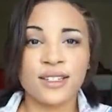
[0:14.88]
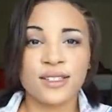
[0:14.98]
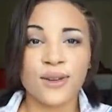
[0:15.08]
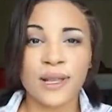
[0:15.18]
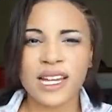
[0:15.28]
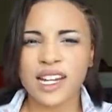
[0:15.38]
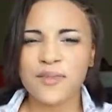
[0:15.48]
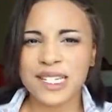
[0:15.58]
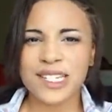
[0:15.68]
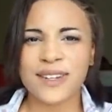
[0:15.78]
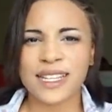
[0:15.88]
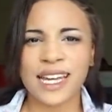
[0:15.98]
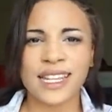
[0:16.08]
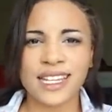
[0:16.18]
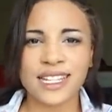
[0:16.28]
So like I've been doing
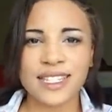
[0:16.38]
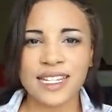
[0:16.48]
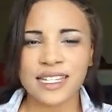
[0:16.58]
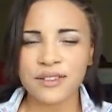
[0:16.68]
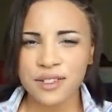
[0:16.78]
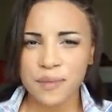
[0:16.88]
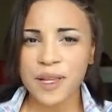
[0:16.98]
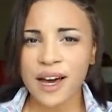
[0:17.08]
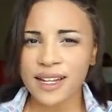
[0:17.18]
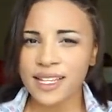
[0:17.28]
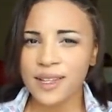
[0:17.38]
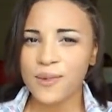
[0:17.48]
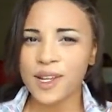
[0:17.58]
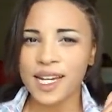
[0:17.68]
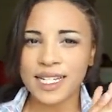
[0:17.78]
lately, let's get down to the plot and then
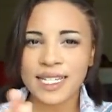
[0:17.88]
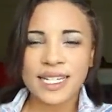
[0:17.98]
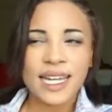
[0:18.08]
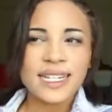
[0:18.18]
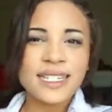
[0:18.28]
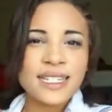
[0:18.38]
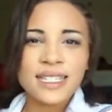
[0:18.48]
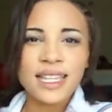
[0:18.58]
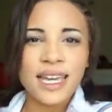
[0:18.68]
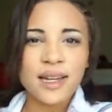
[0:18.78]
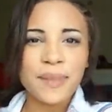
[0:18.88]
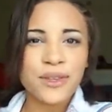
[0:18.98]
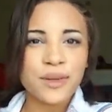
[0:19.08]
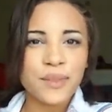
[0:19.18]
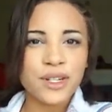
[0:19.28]
what I did and didn't like
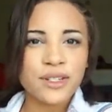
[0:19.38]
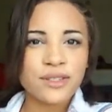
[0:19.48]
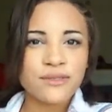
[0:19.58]
about the book.